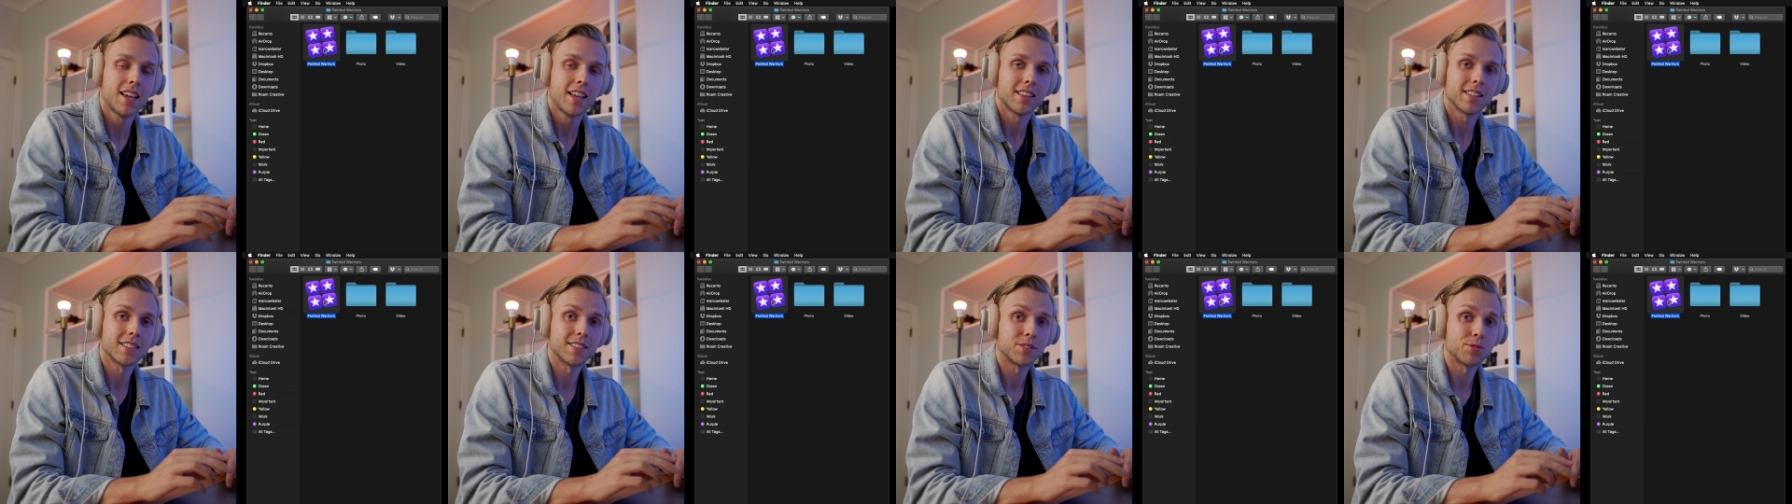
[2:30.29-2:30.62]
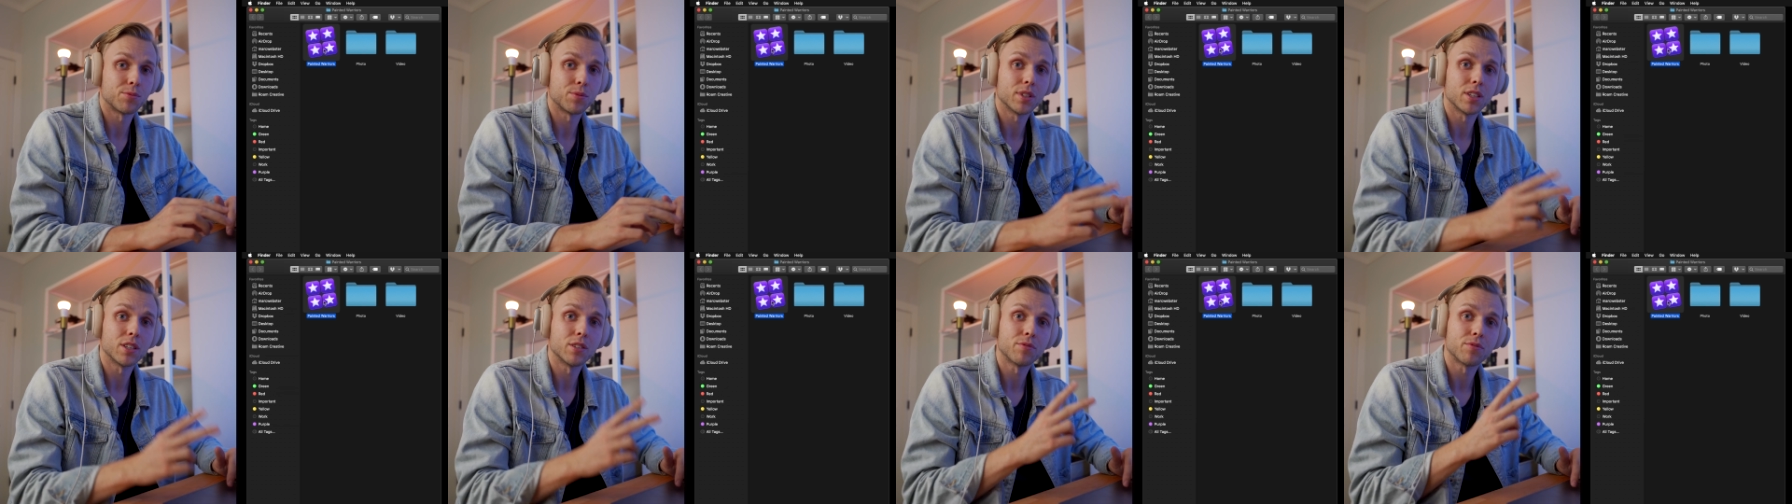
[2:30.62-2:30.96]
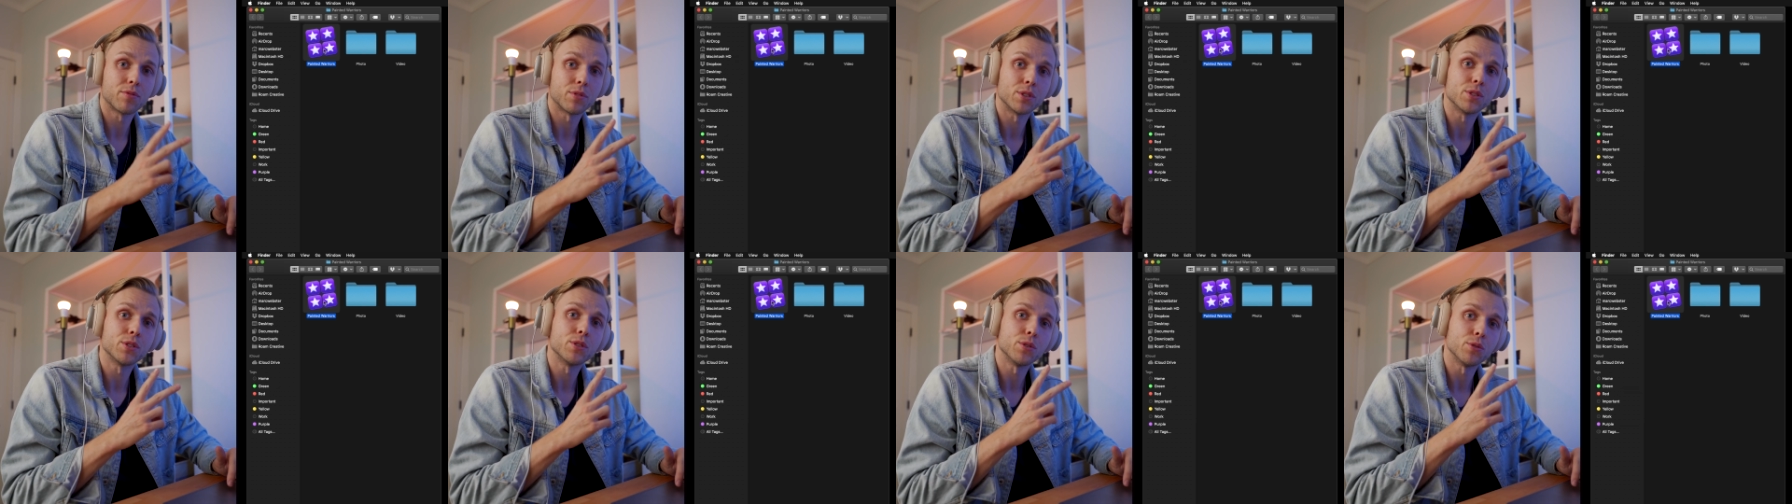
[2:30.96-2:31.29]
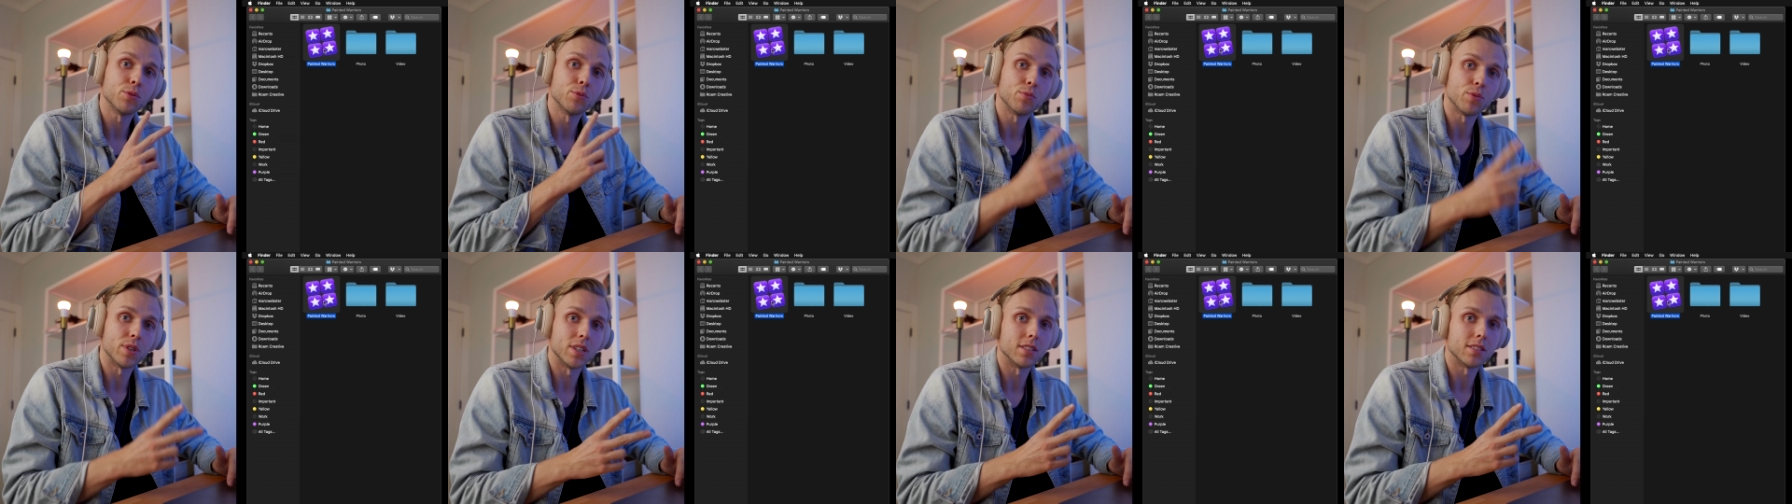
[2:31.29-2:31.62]
This is really good for
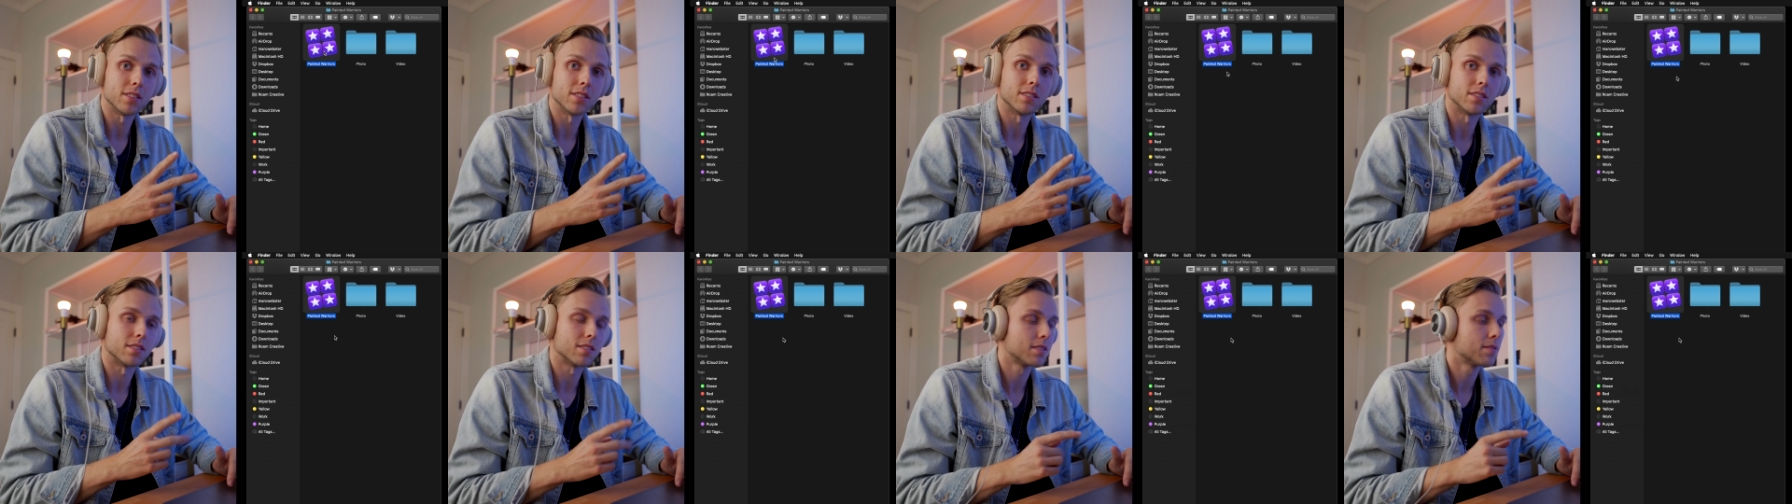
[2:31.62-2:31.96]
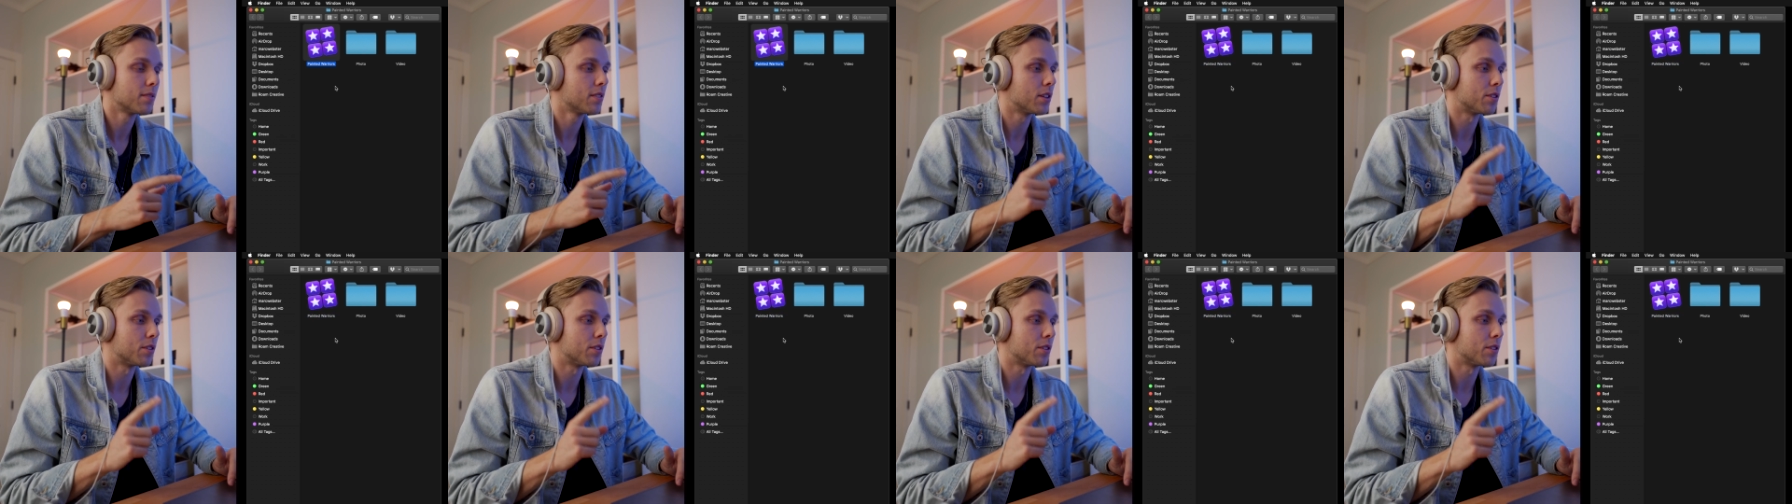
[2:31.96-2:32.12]
two reasons.